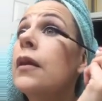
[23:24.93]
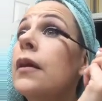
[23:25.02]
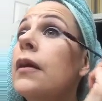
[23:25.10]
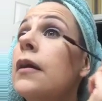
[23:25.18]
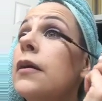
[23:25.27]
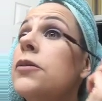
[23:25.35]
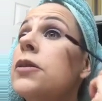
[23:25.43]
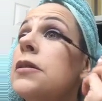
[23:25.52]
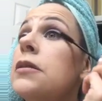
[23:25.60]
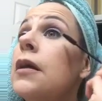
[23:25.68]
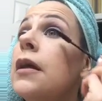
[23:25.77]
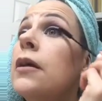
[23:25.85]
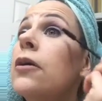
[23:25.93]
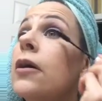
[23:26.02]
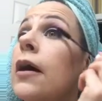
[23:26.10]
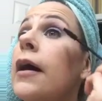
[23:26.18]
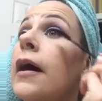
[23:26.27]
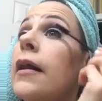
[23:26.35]
And it just, your
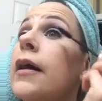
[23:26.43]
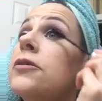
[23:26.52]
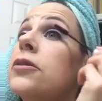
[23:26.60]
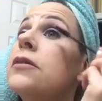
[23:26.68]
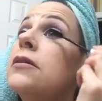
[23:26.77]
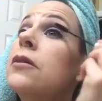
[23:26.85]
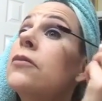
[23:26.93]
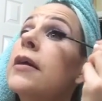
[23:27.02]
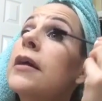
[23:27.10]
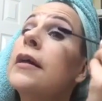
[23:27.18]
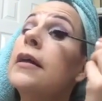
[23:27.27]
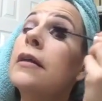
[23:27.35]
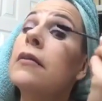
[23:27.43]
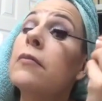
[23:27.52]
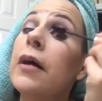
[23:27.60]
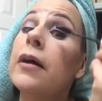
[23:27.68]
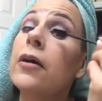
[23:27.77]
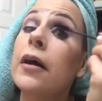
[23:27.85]
eyelashes don't get eaten by your